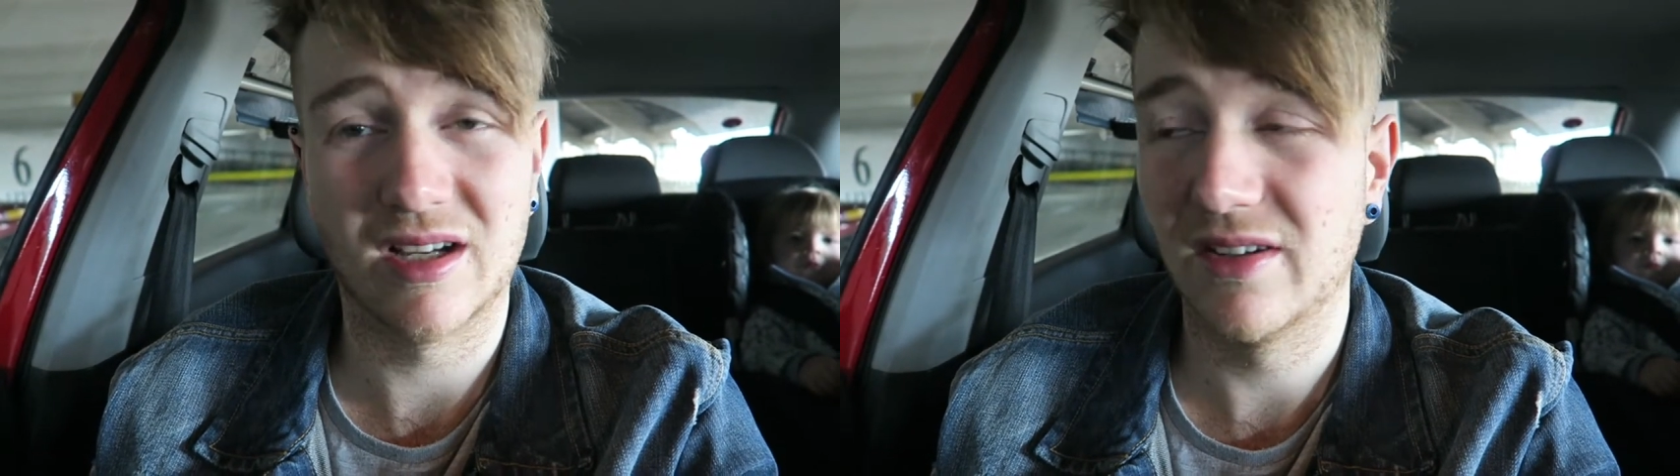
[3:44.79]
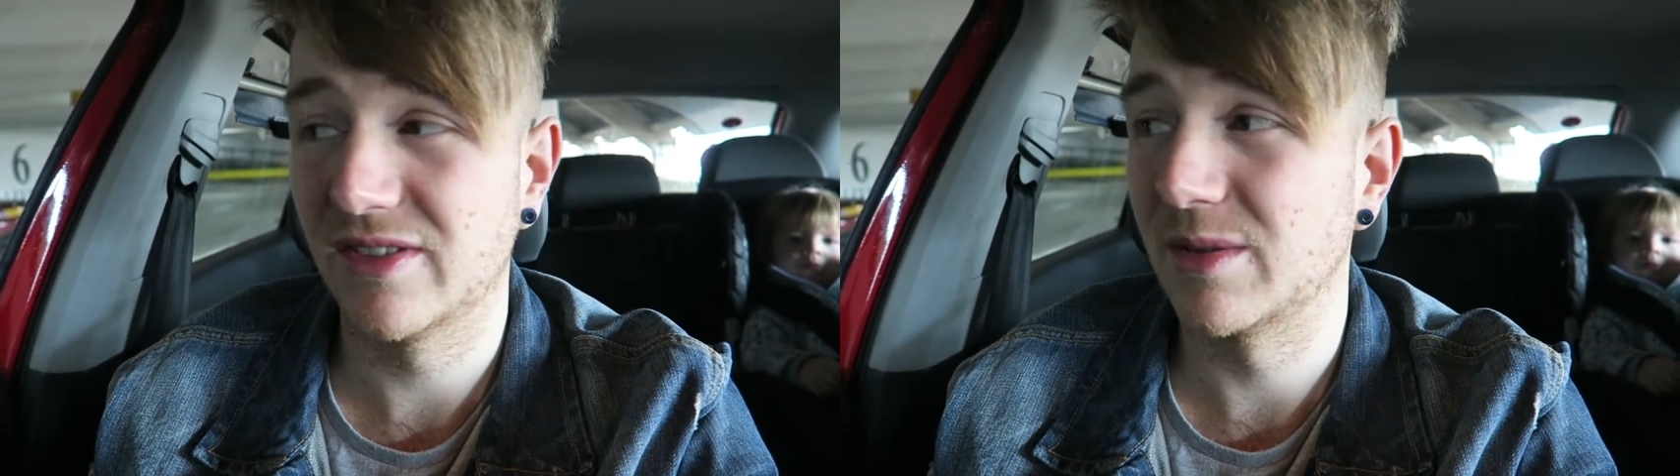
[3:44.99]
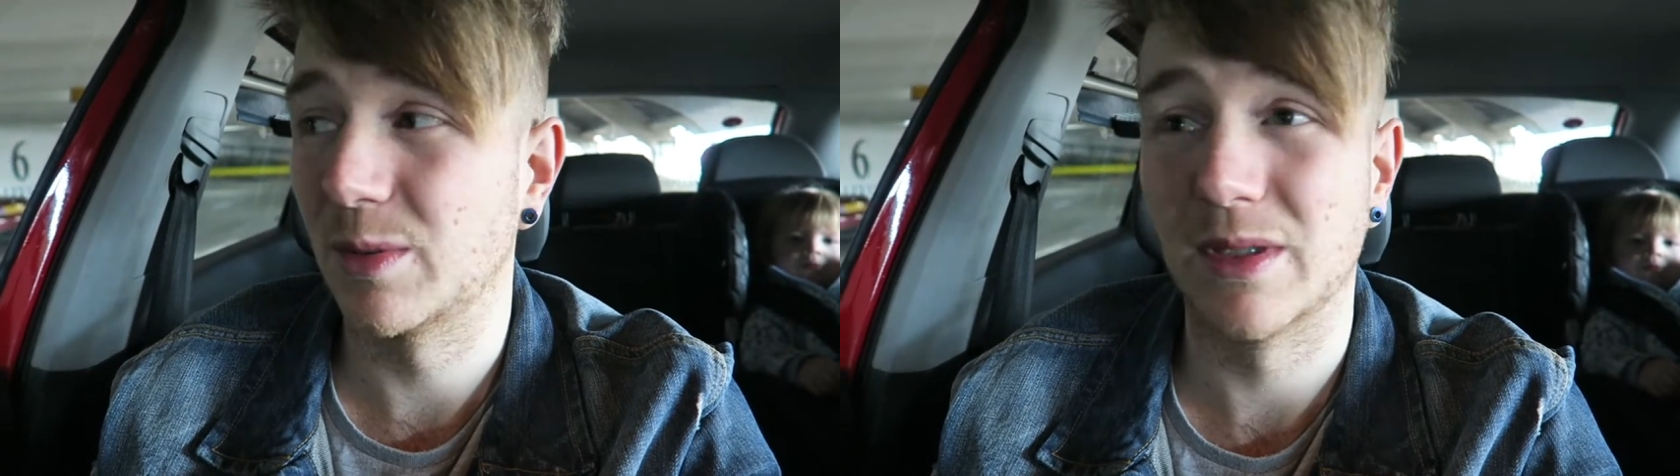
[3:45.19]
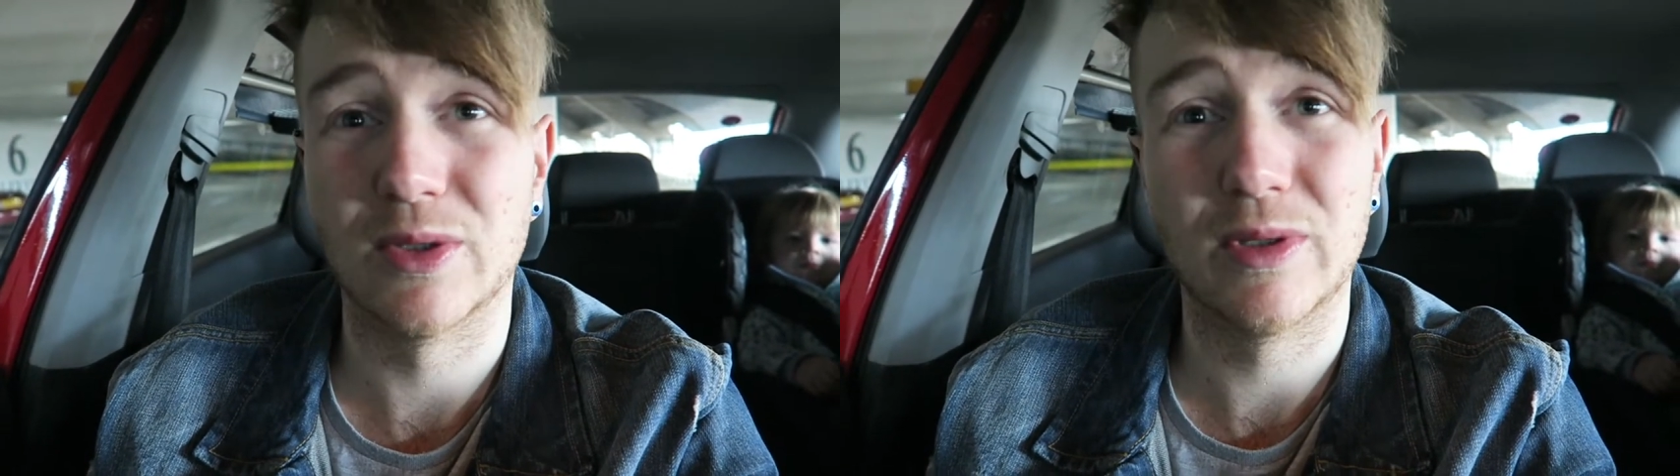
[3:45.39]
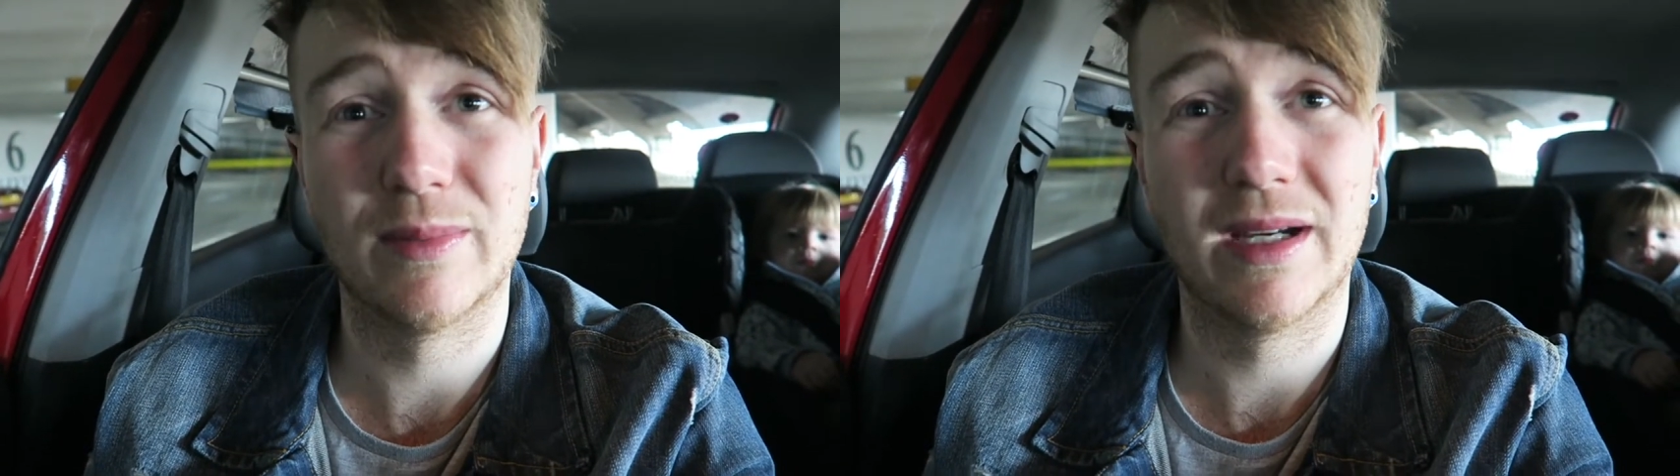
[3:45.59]
kind of seemed a bit
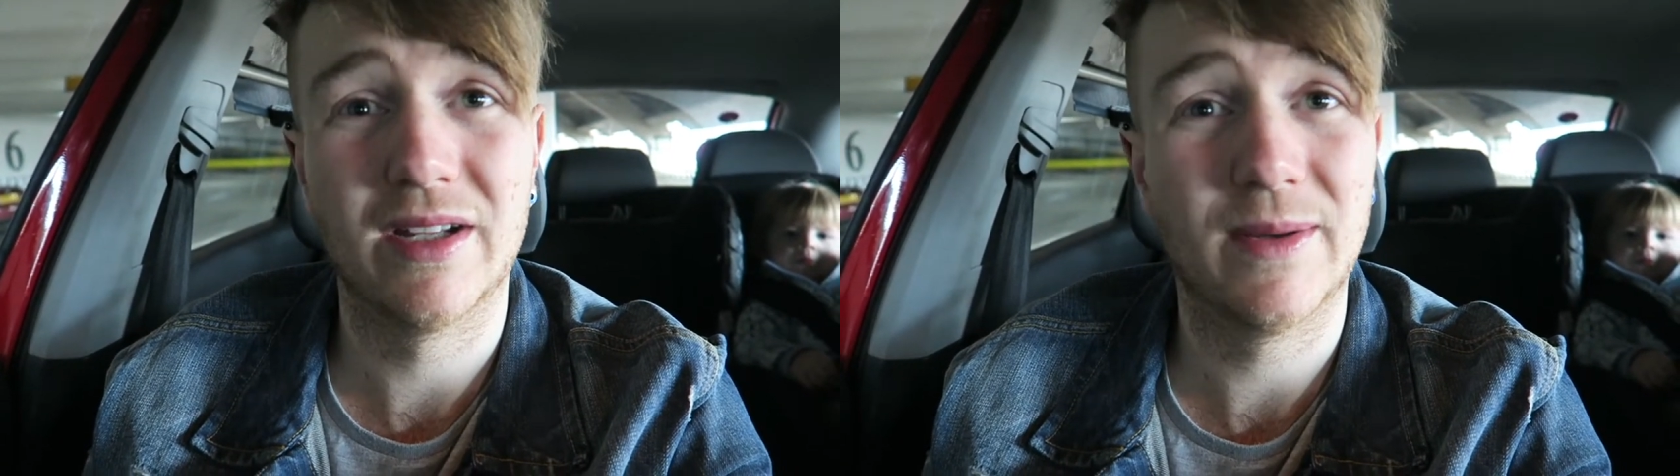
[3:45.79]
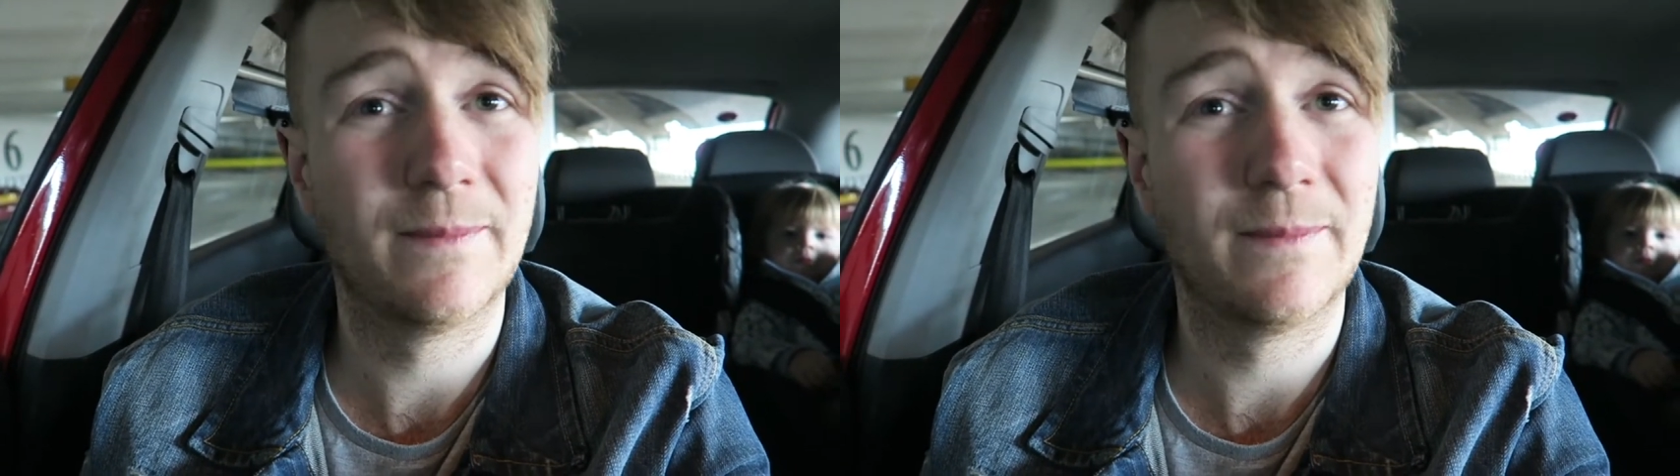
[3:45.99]
annoyed about it.